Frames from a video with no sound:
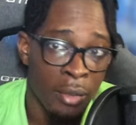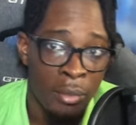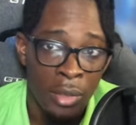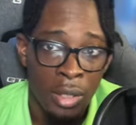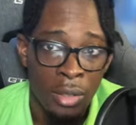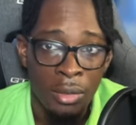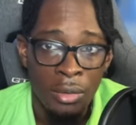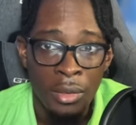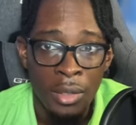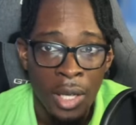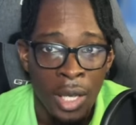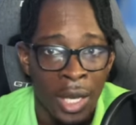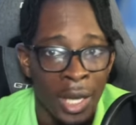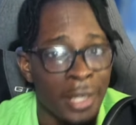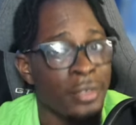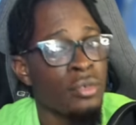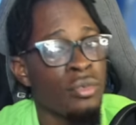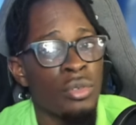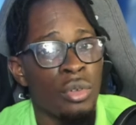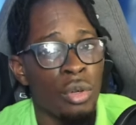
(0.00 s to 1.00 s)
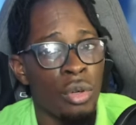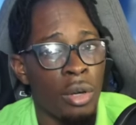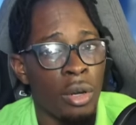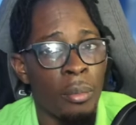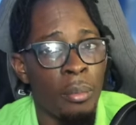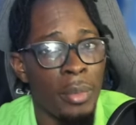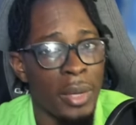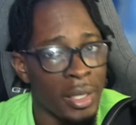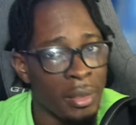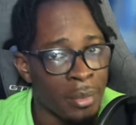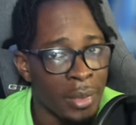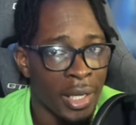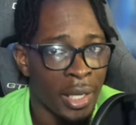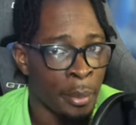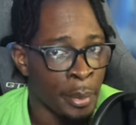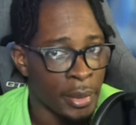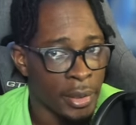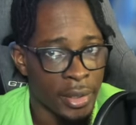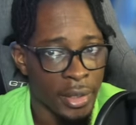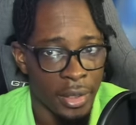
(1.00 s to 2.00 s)
bro, and you know how big my
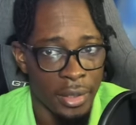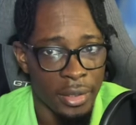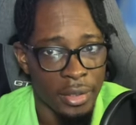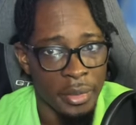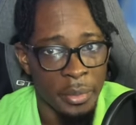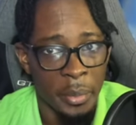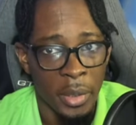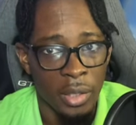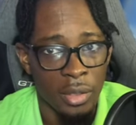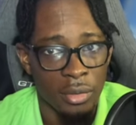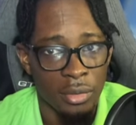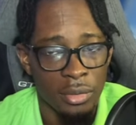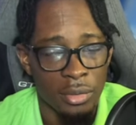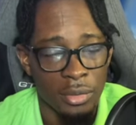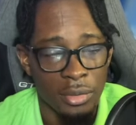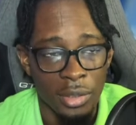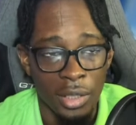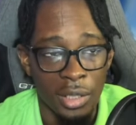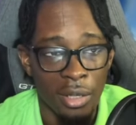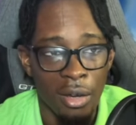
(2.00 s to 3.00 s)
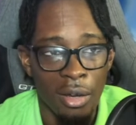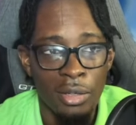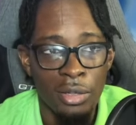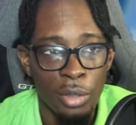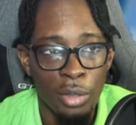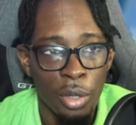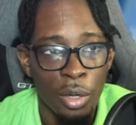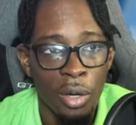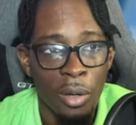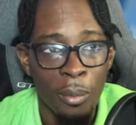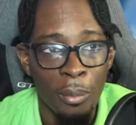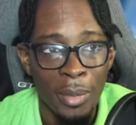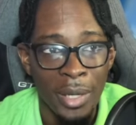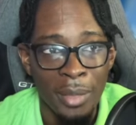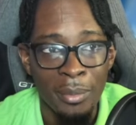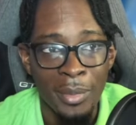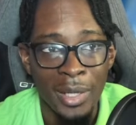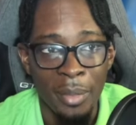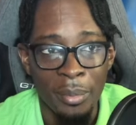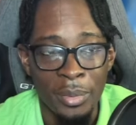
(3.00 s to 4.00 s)
appetite is, bro. Y'all know how big
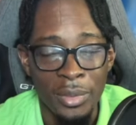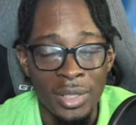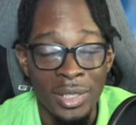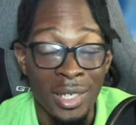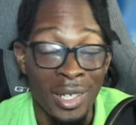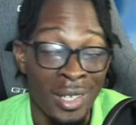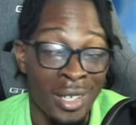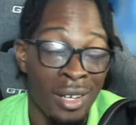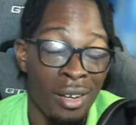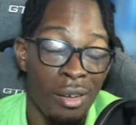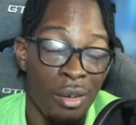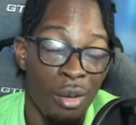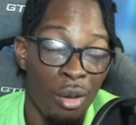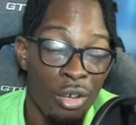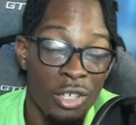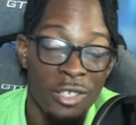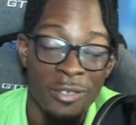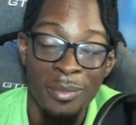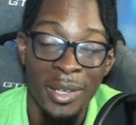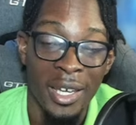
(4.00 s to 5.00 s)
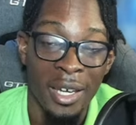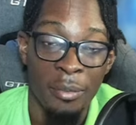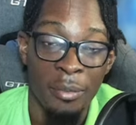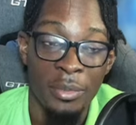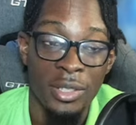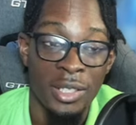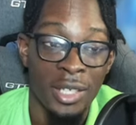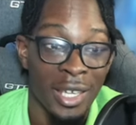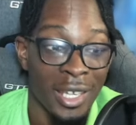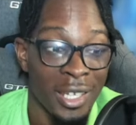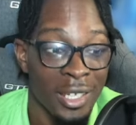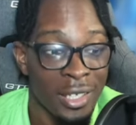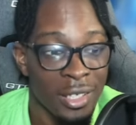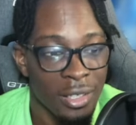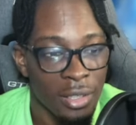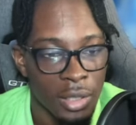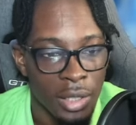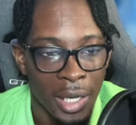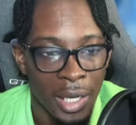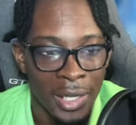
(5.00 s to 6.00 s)
my appetite, and I lost my appetite. I
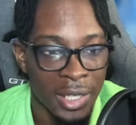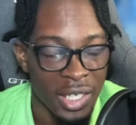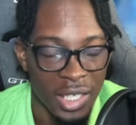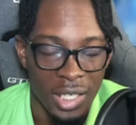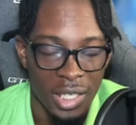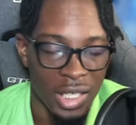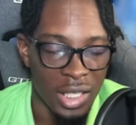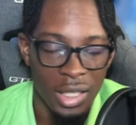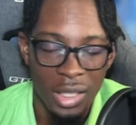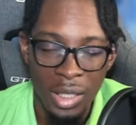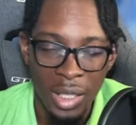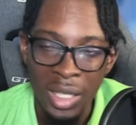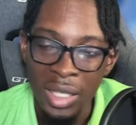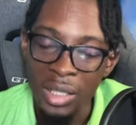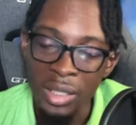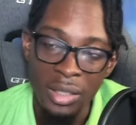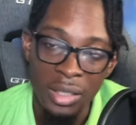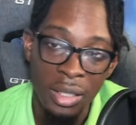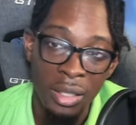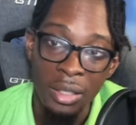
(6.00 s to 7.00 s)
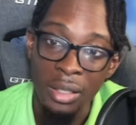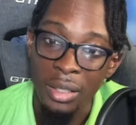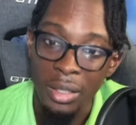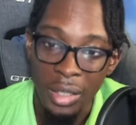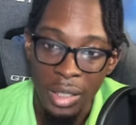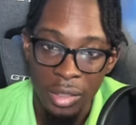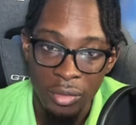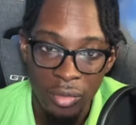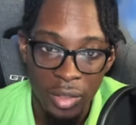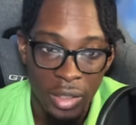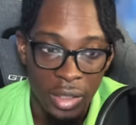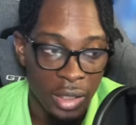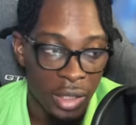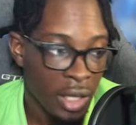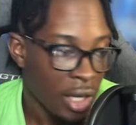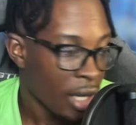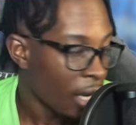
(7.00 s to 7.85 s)
didn't eat that entire night, really.